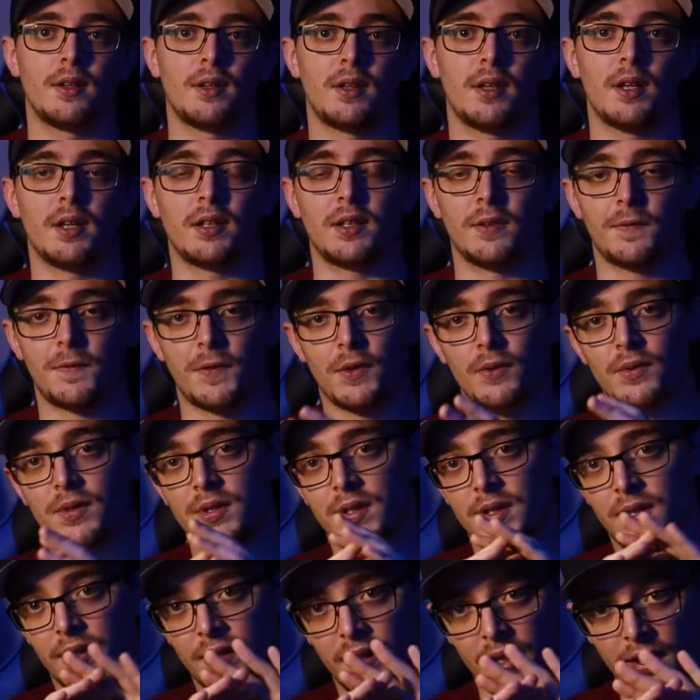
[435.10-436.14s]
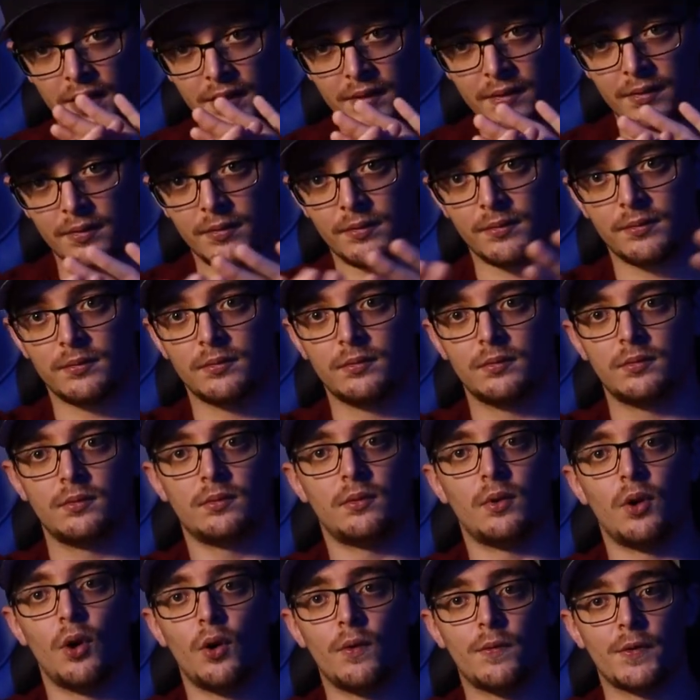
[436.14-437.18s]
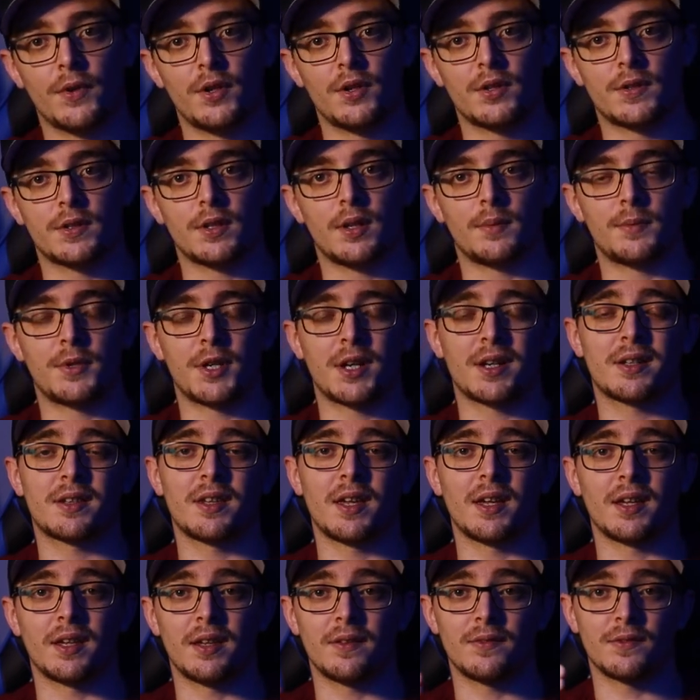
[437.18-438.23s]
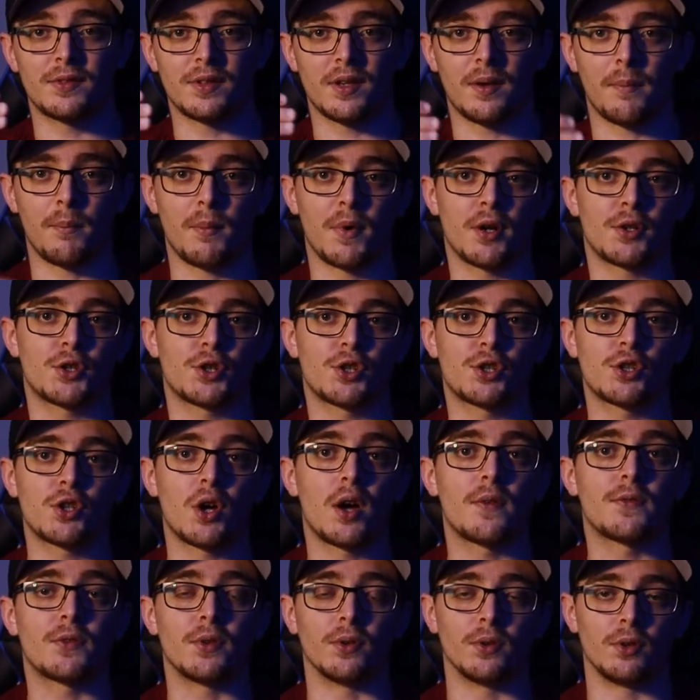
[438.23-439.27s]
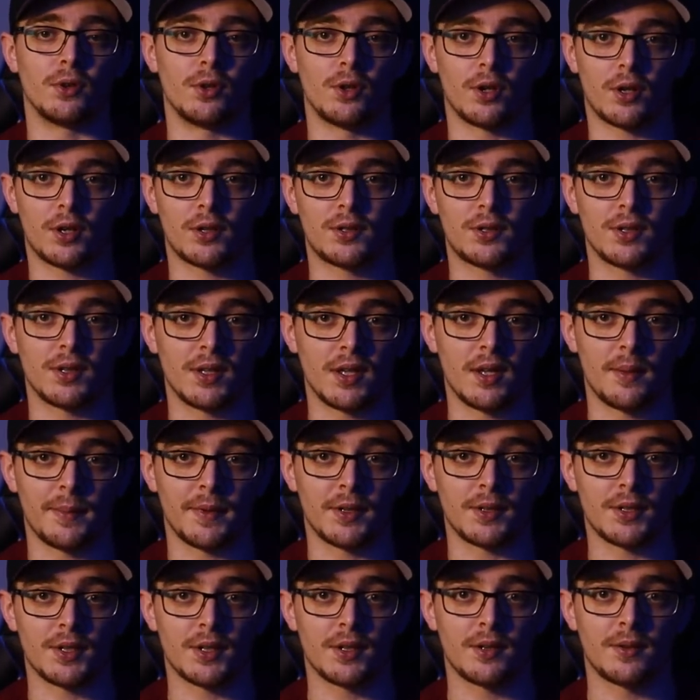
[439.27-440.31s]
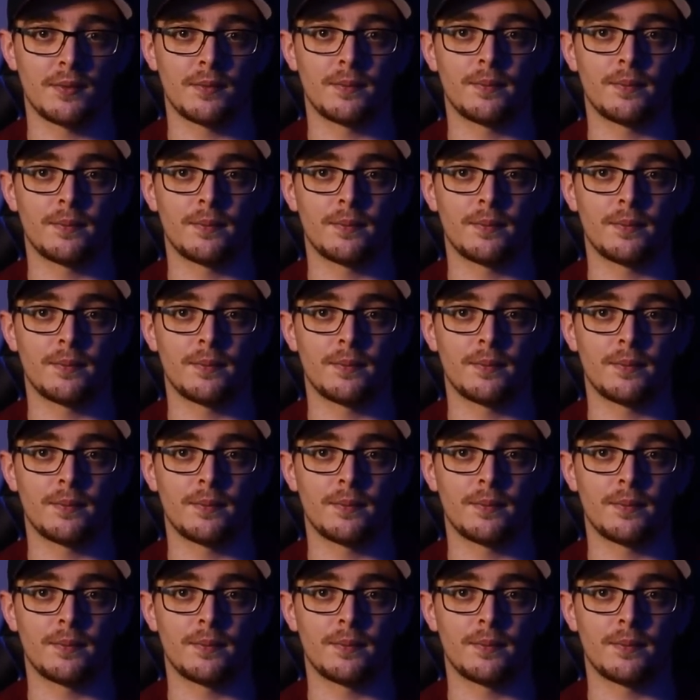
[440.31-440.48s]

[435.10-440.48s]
It diffuses the light over your subject and gives a much softer look to the image.